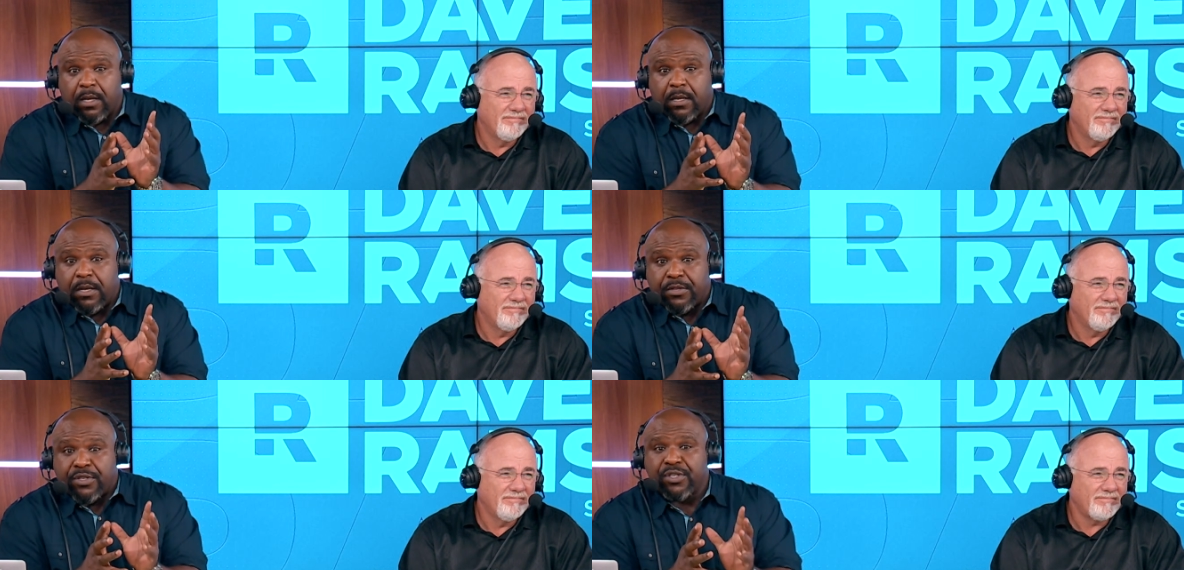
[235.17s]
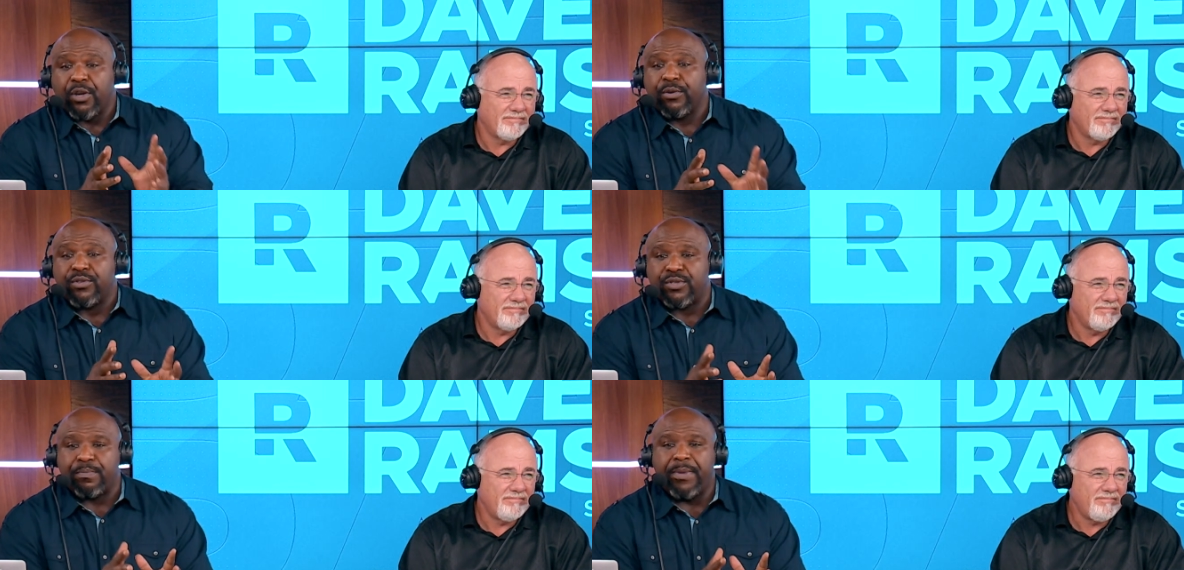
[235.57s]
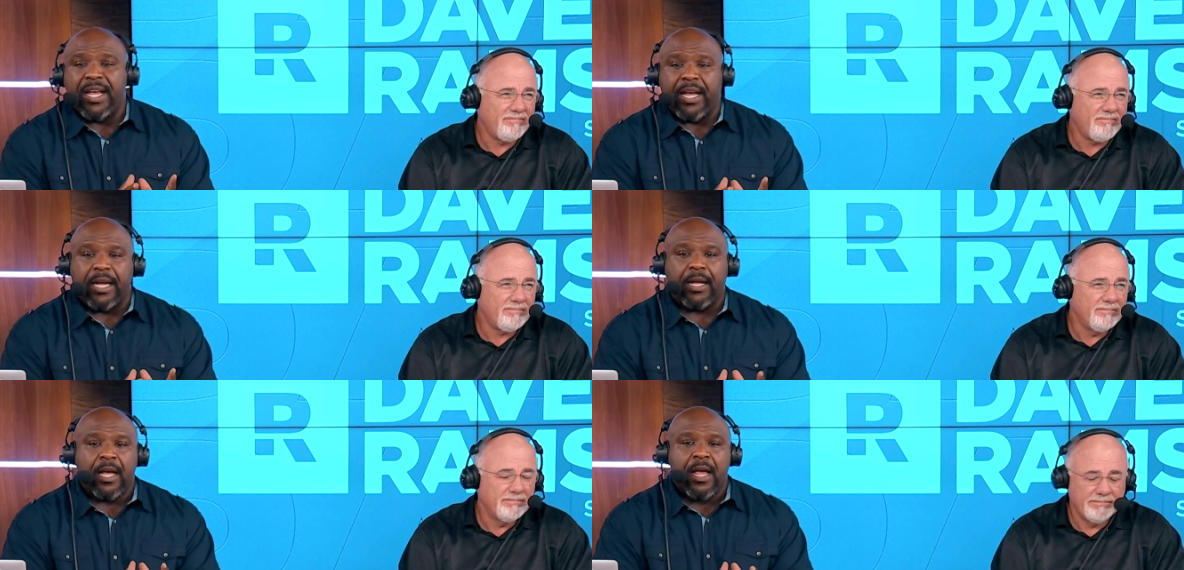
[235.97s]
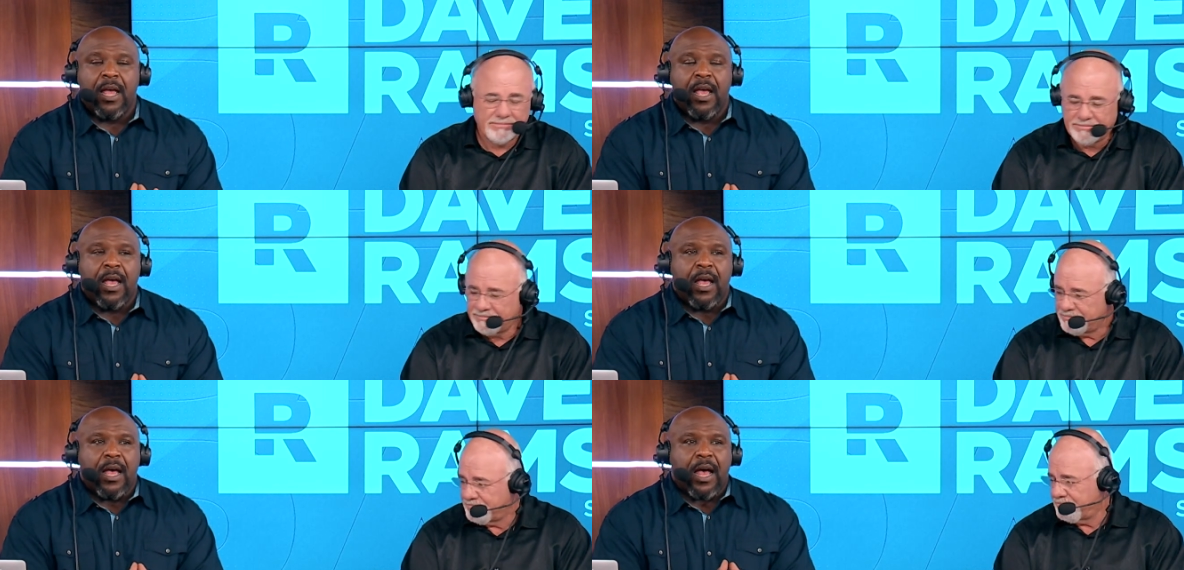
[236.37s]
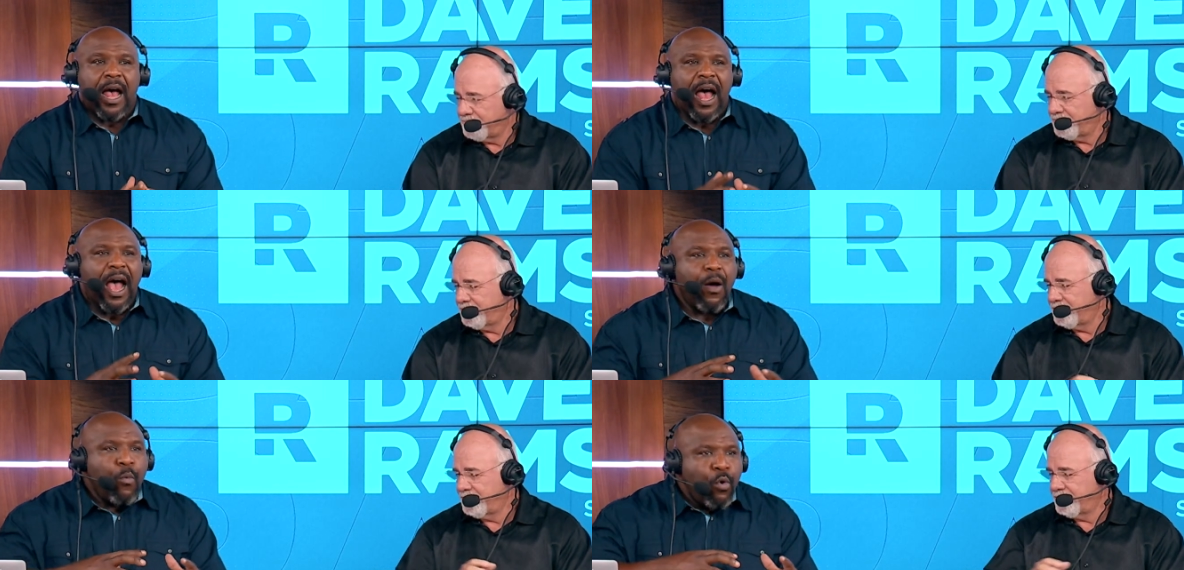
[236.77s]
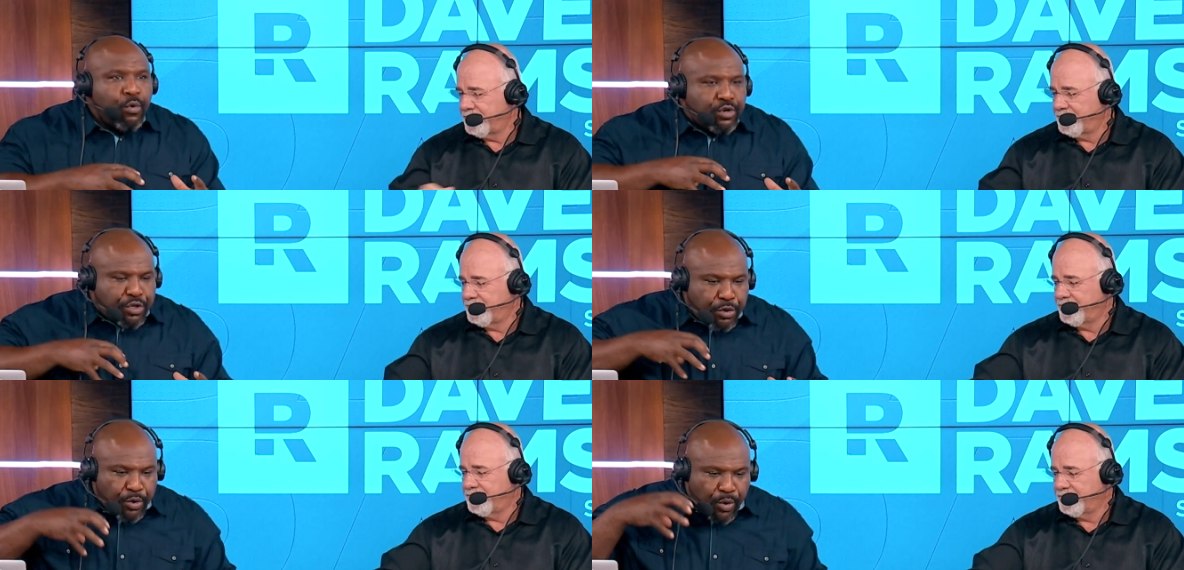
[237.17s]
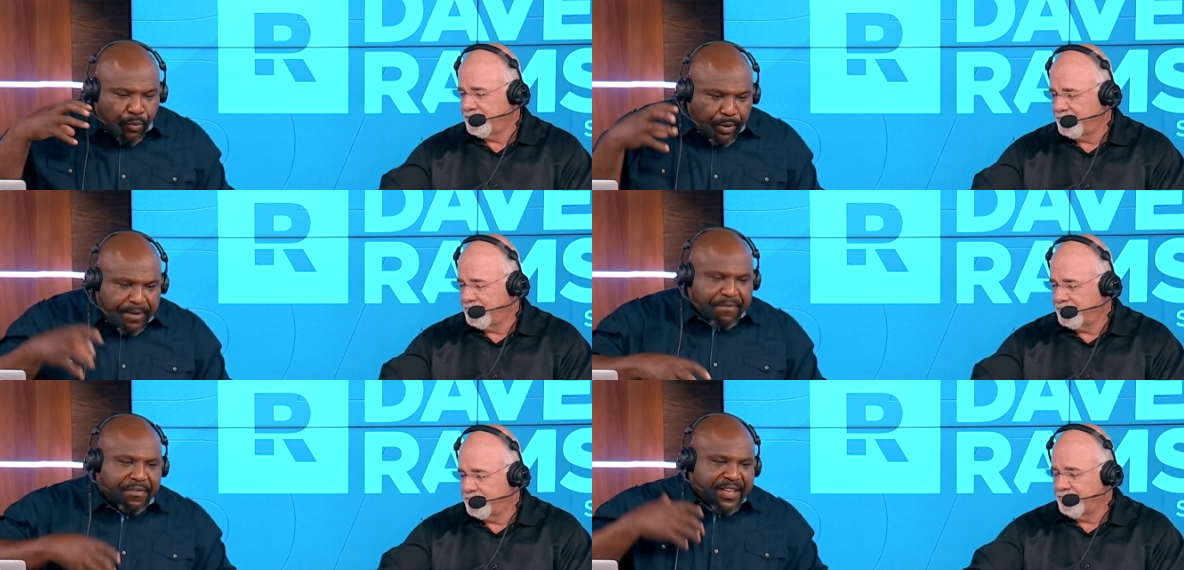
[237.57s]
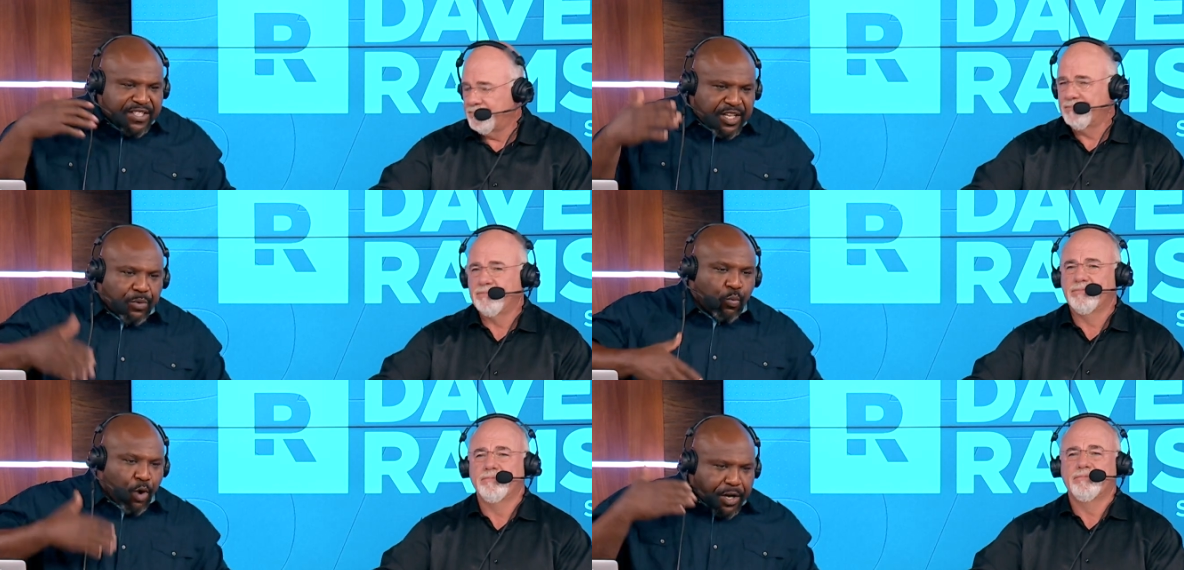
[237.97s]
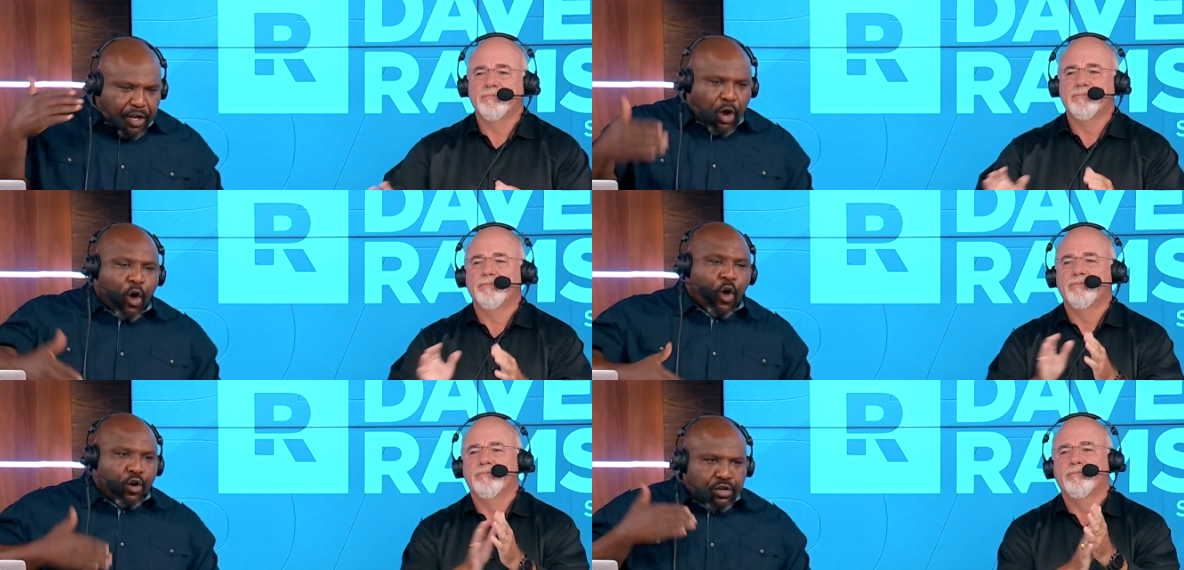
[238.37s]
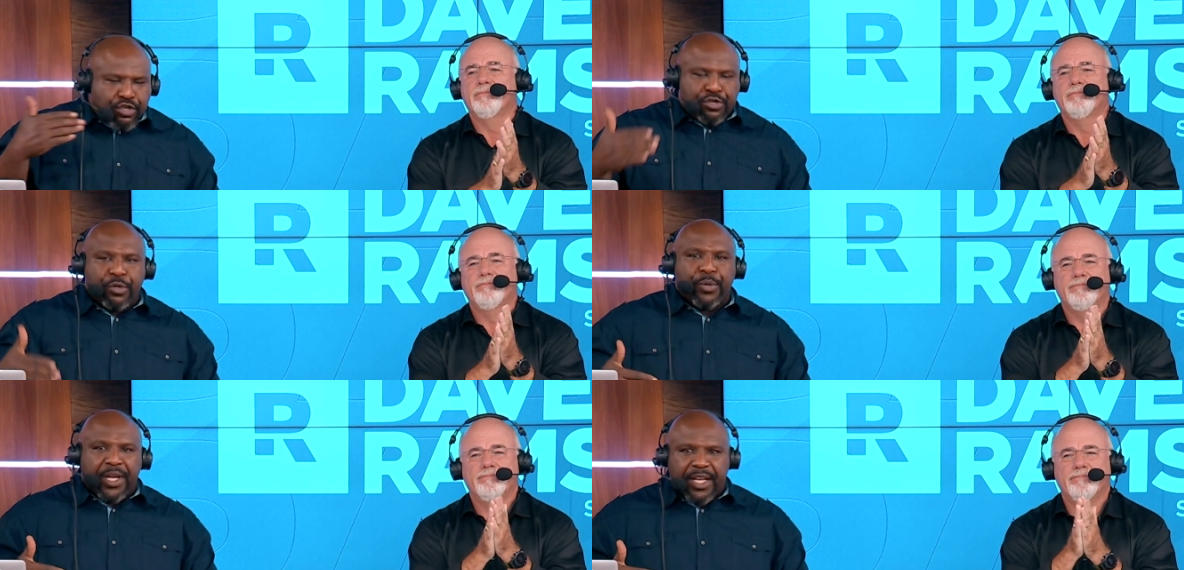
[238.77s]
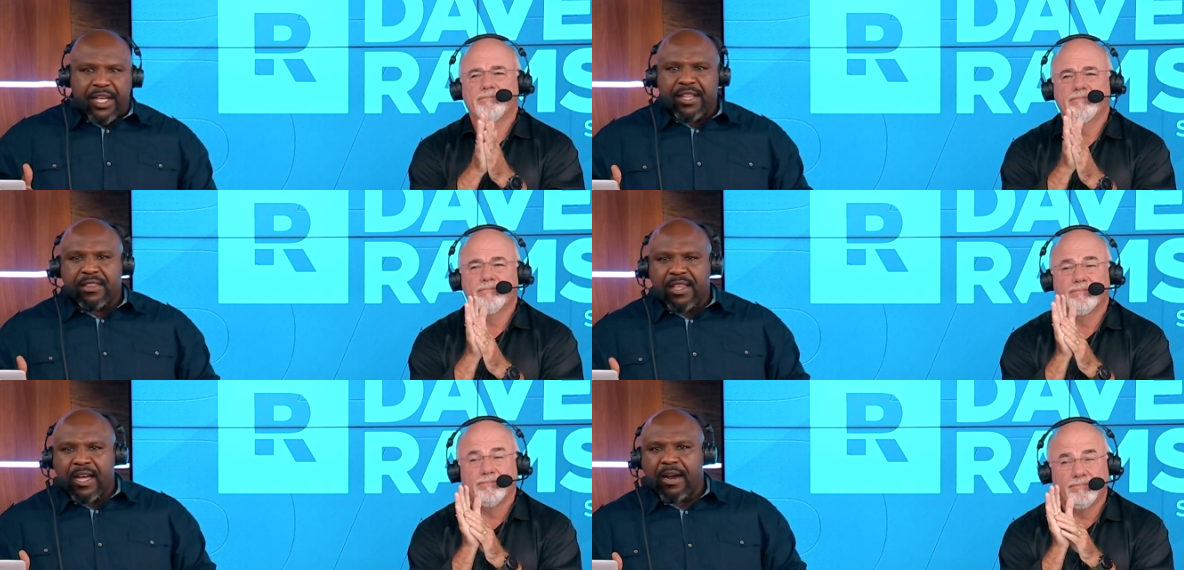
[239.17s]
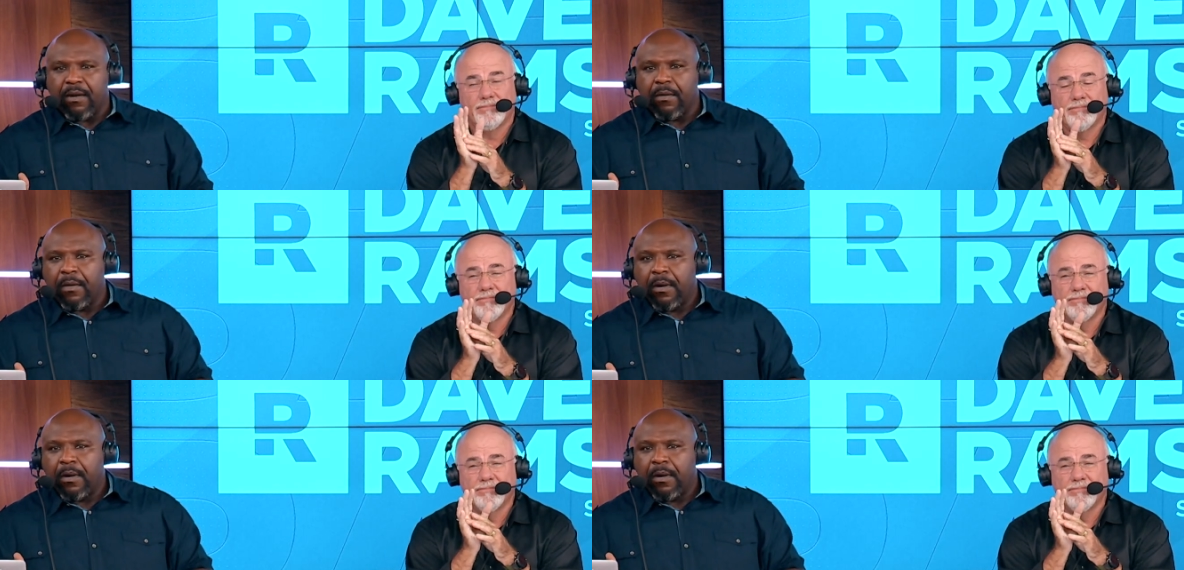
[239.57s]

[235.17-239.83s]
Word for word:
Speaker 1: uh, concerns me. I want you to revisit what caused you to get there,